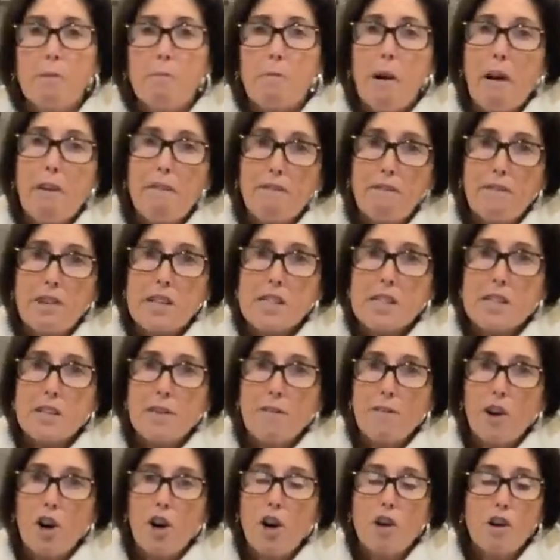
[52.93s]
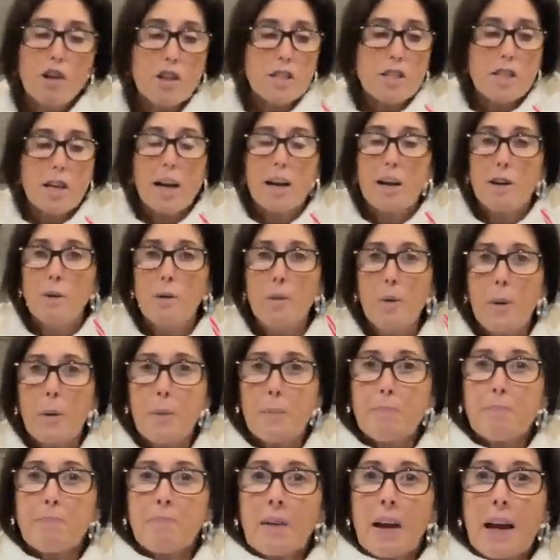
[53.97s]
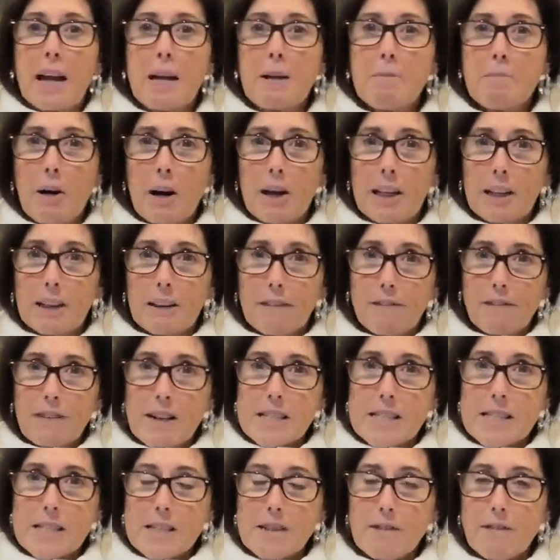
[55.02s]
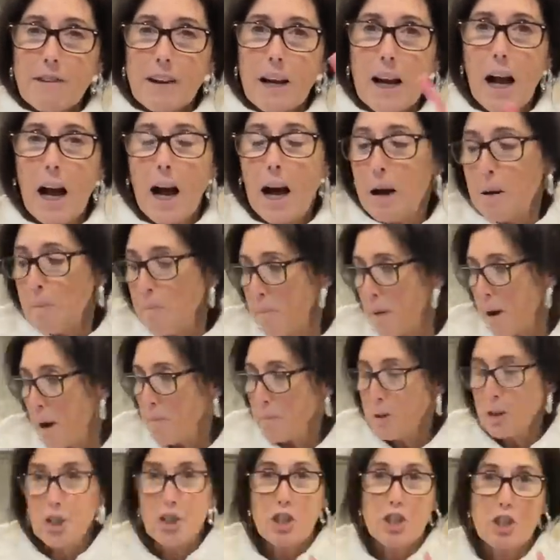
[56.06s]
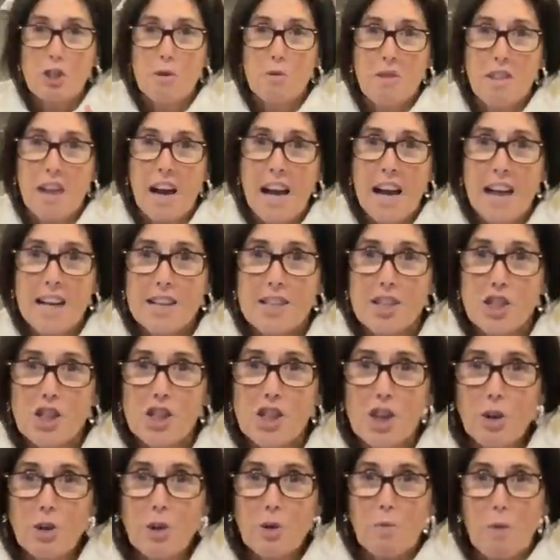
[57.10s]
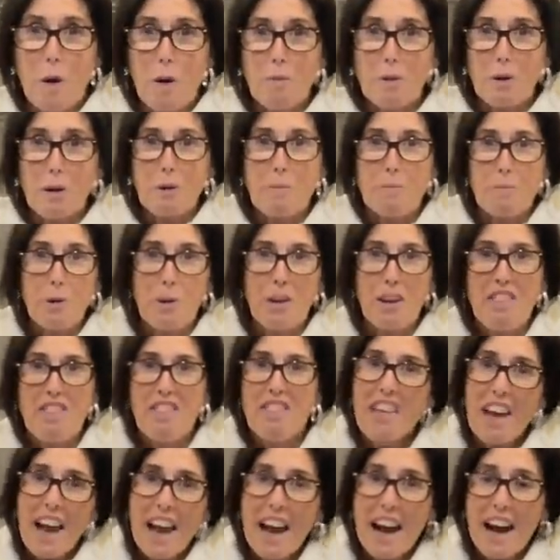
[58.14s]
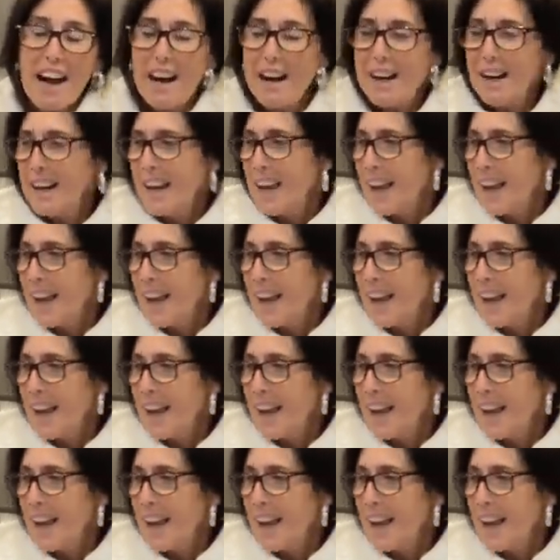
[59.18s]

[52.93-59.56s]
my festive cocktail in my little festive cup. I'm going to do that and show you what I'm going to put in there.